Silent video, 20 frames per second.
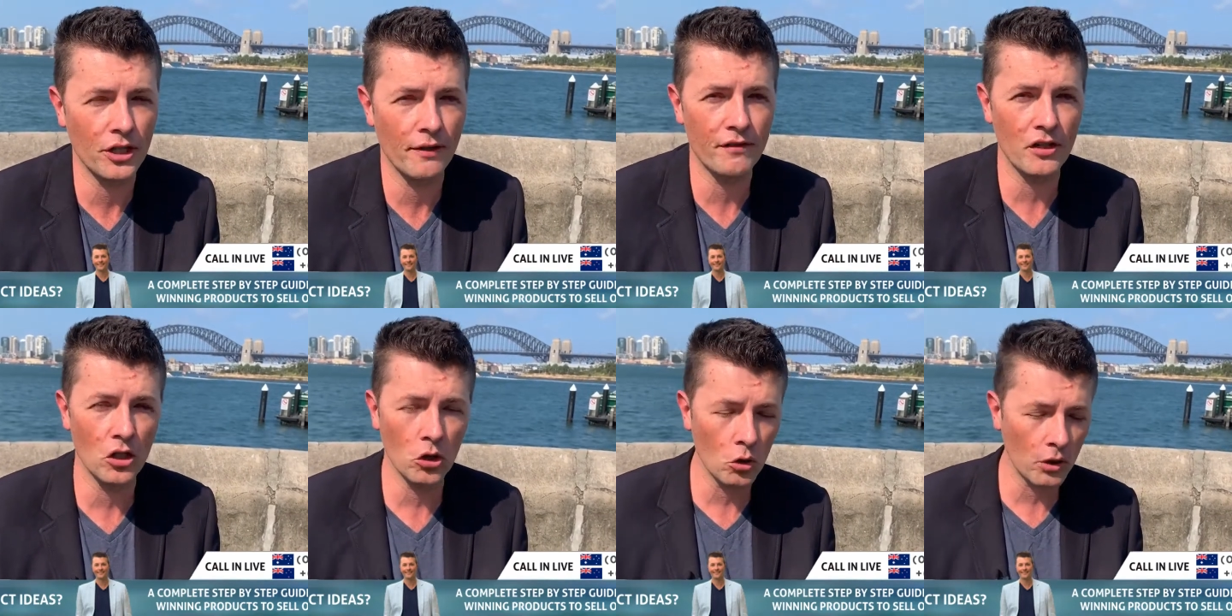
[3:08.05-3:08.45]
So
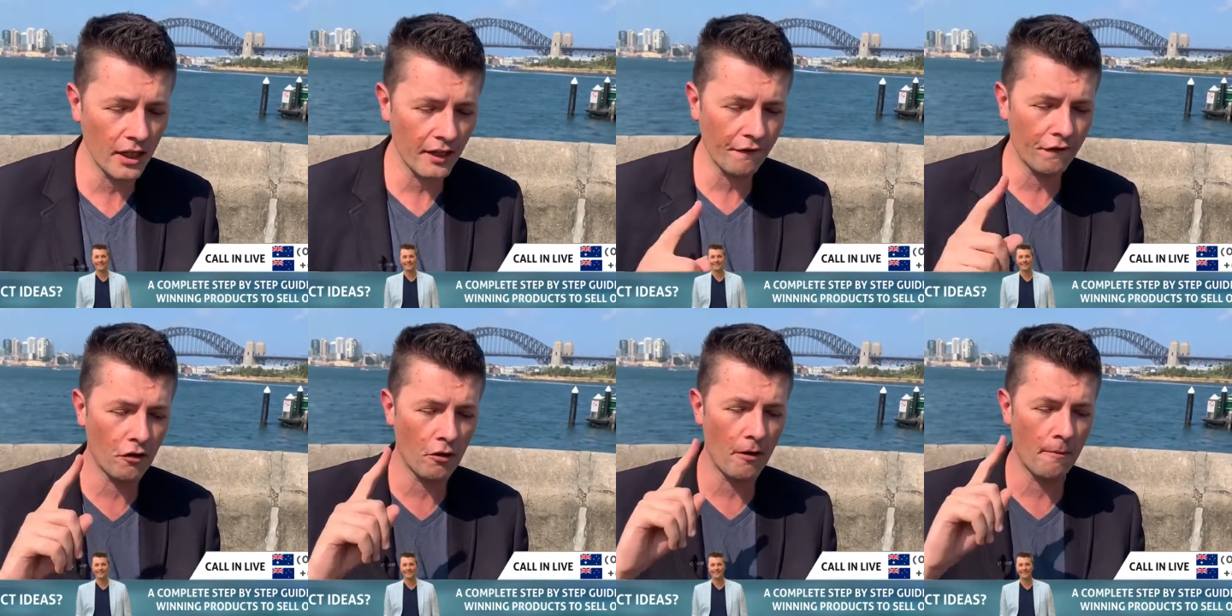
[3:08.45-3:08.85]
if you're
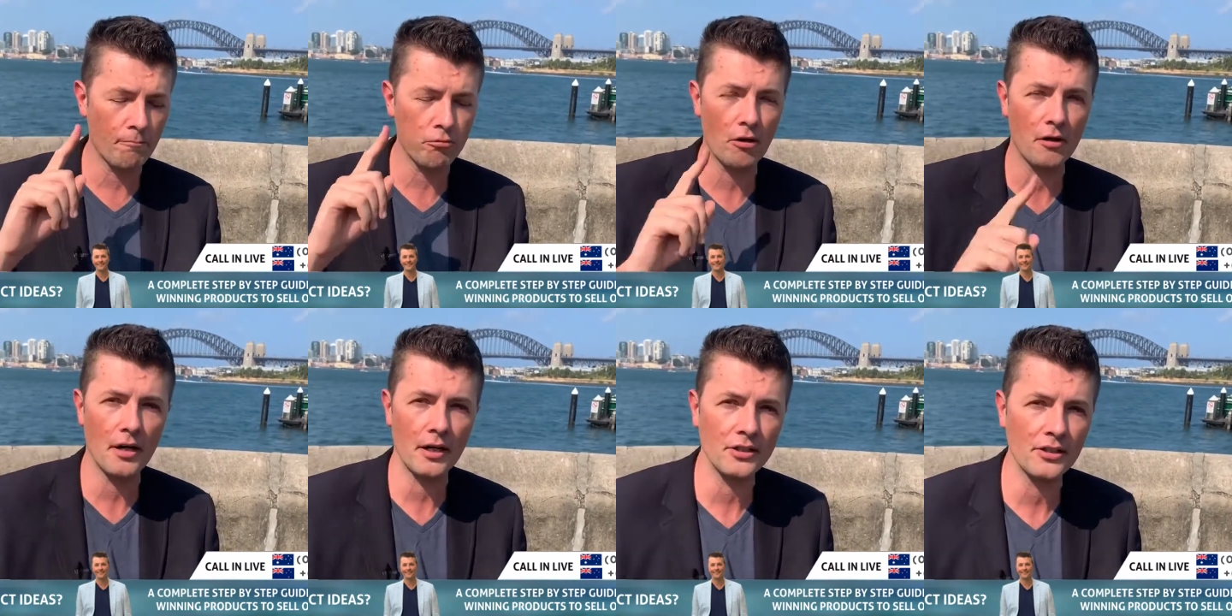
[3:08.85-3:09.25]
looking for
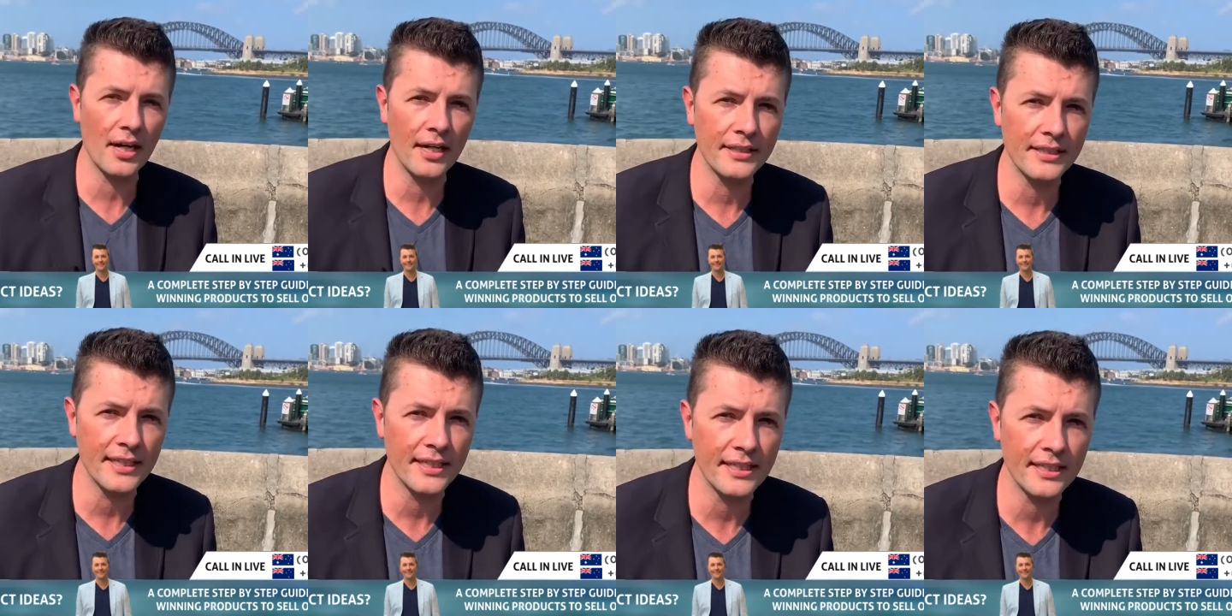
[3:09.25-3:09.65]
product
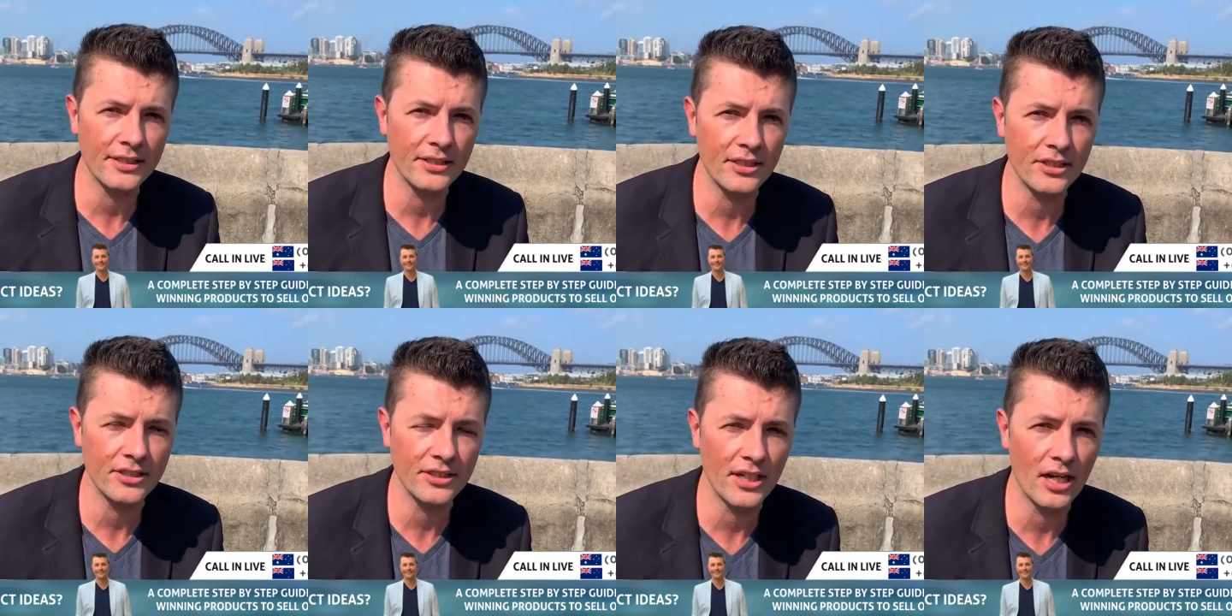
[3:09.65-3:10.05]

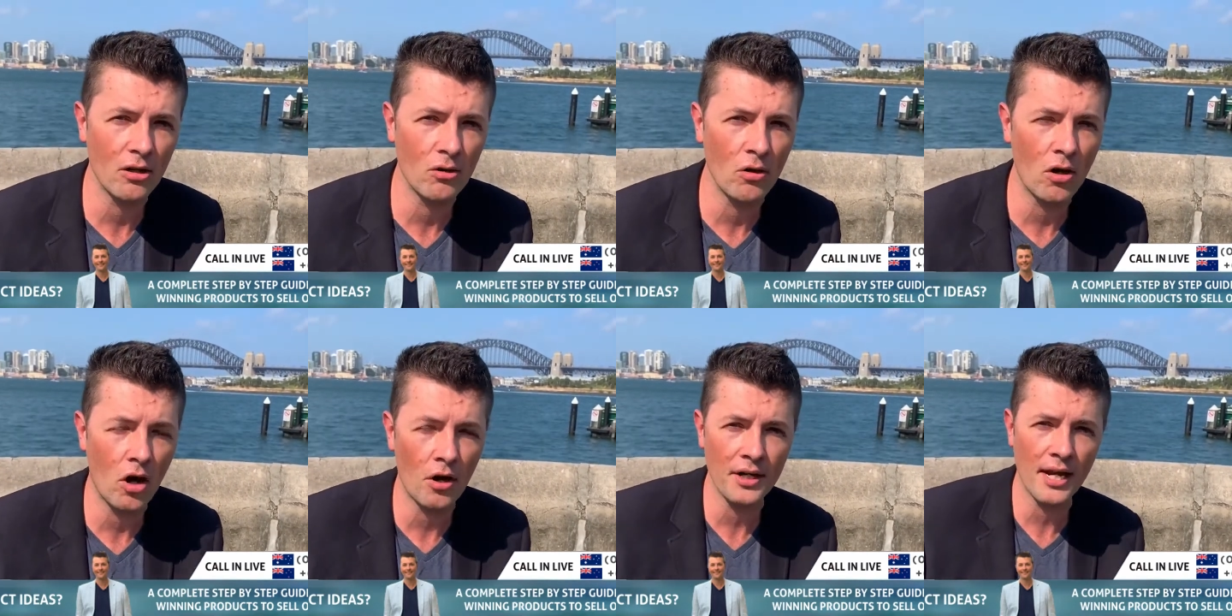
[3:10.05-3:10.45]
ideas to
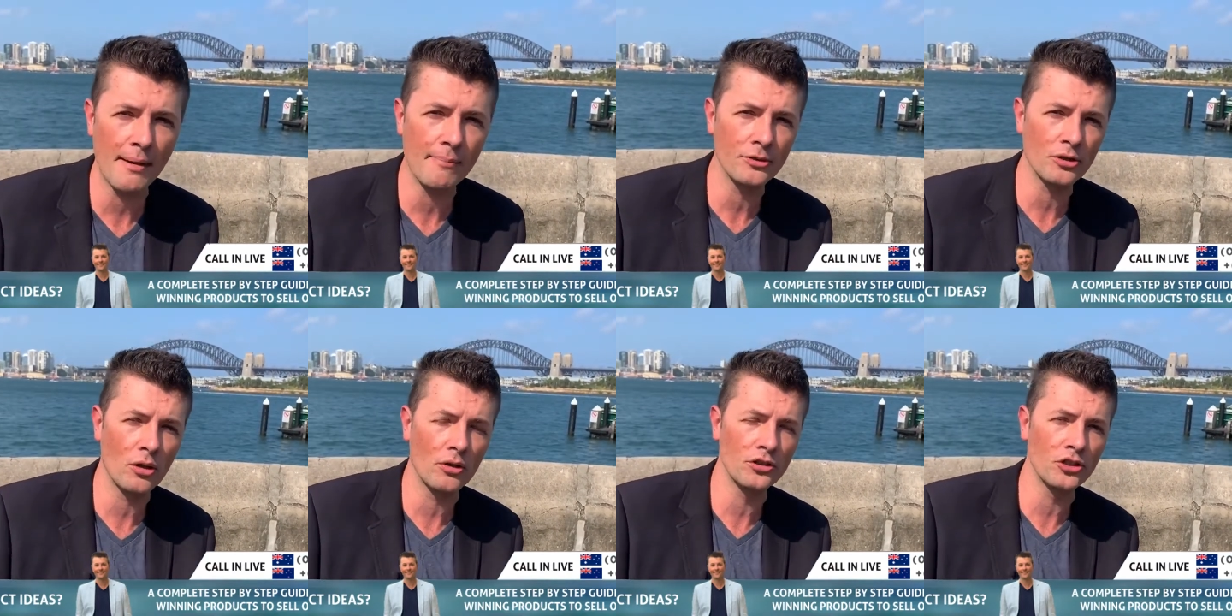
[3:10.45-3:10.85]
sell on
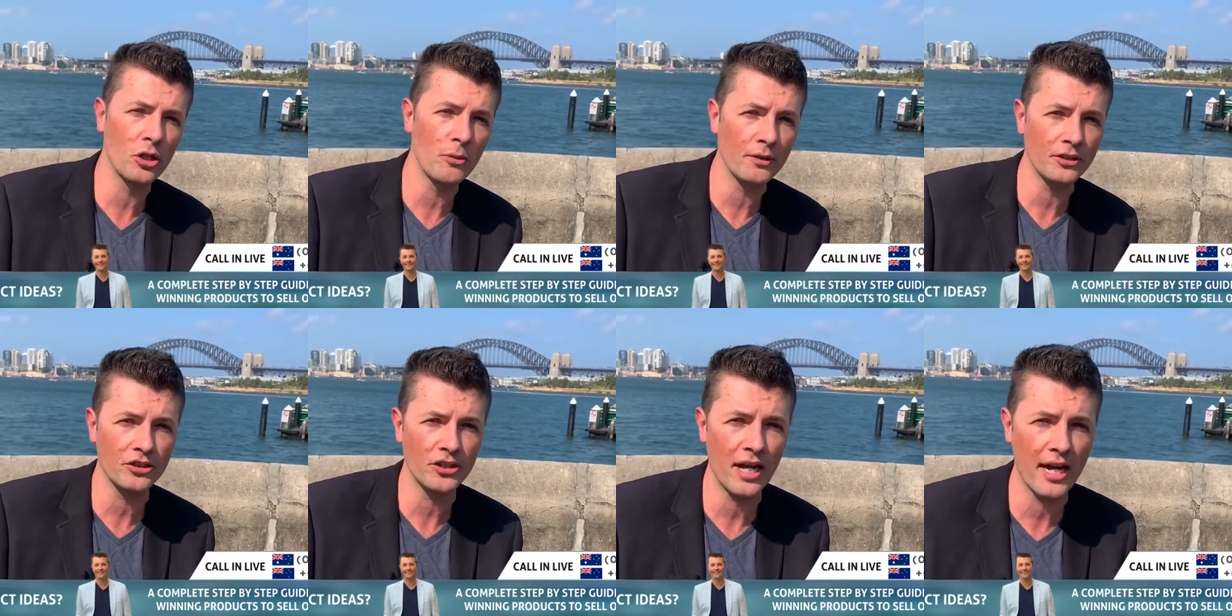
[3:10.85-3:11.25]
Amazon
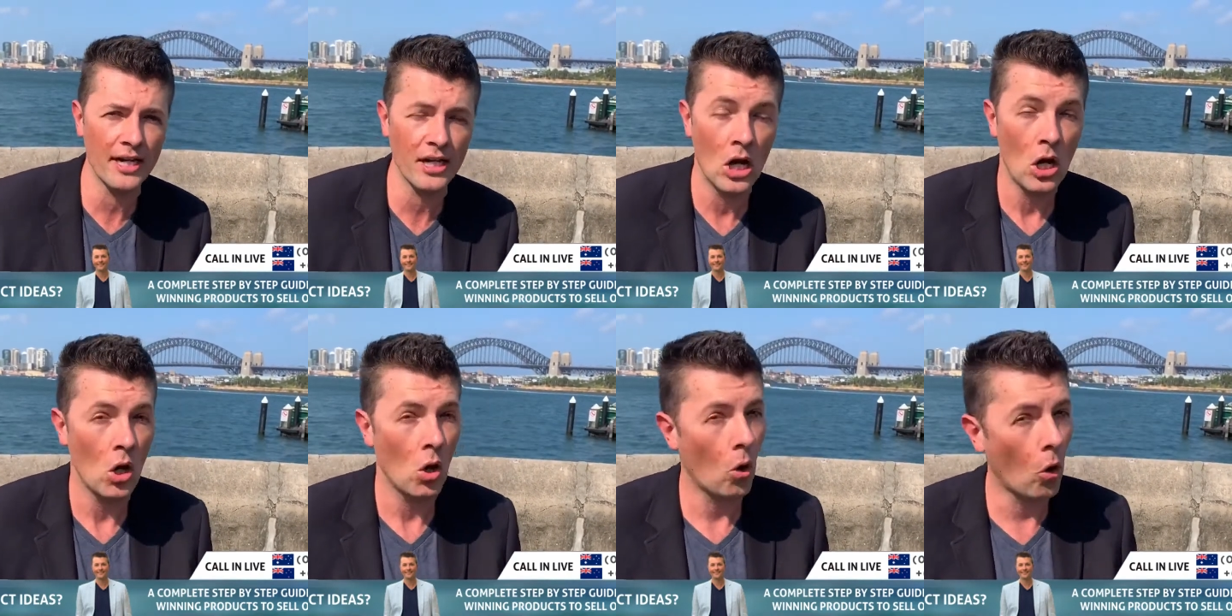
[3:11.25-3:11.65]

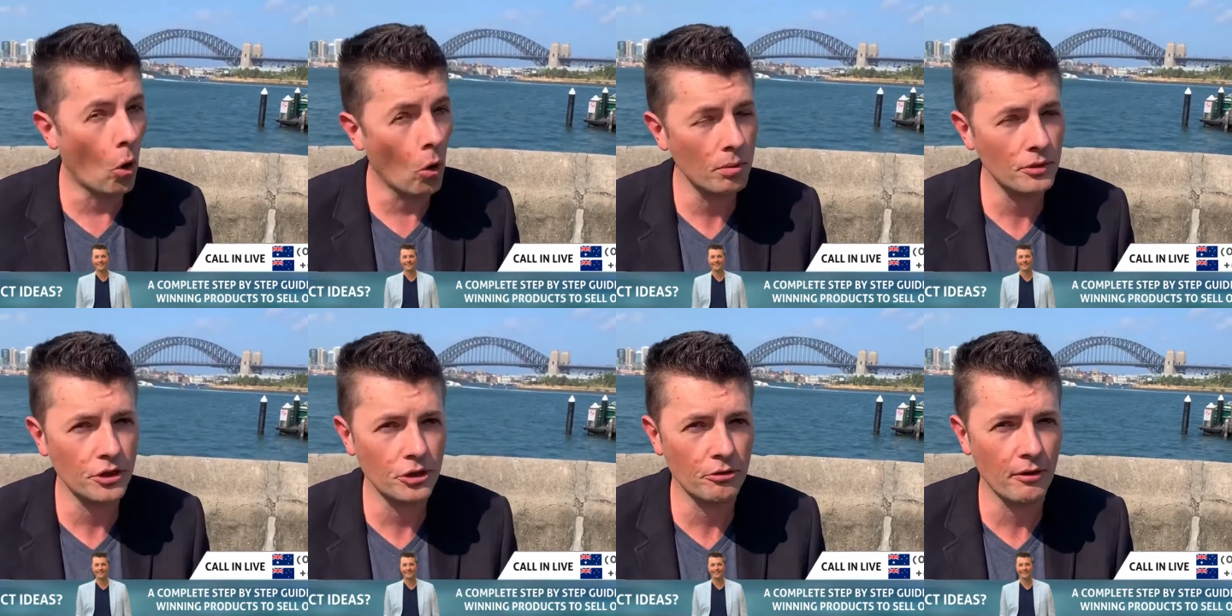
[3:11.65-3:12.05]
USA
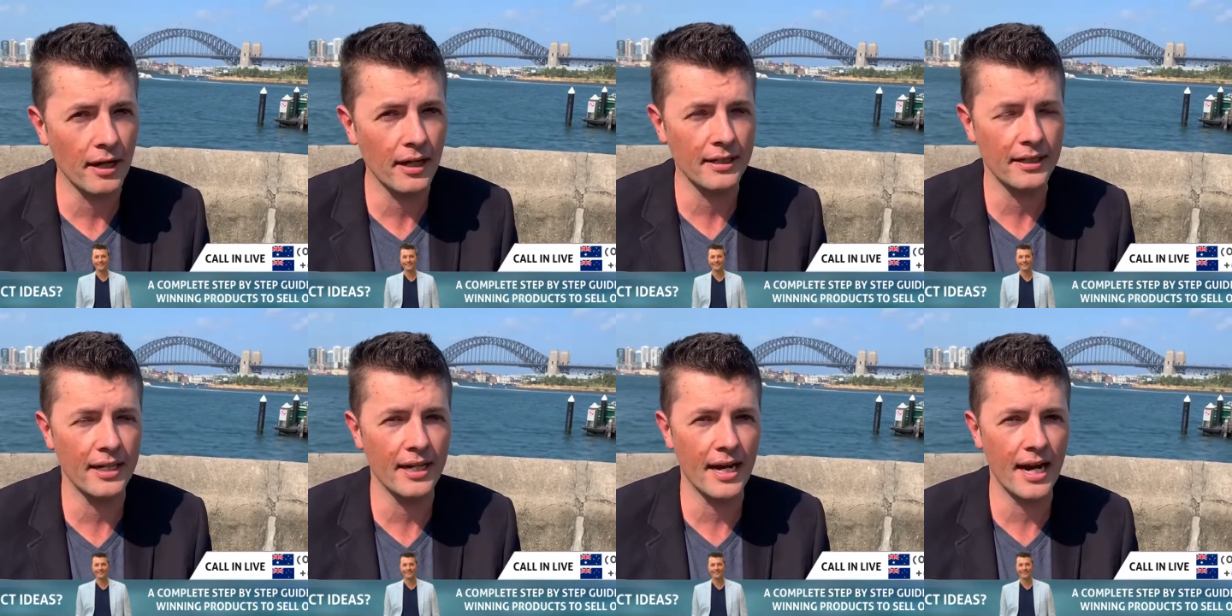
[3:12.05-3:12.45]
or
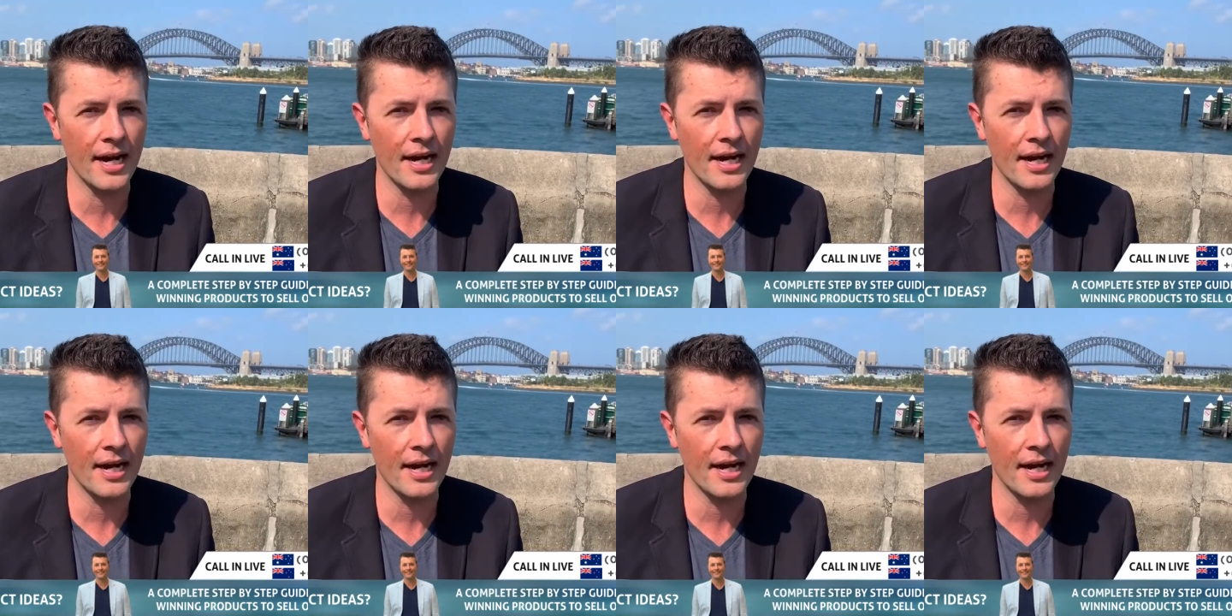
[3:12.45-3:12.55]
Australia,